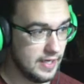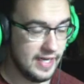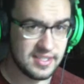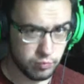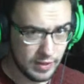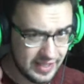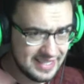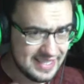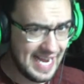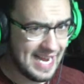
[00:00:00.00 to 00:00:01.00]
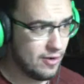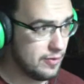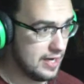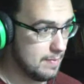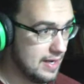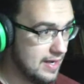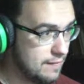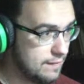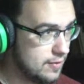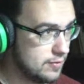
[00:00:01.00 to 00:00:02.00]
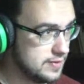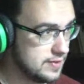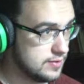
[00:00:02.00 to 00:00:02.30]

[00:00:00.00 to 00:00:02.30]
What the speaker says: It's really loud in my headphones,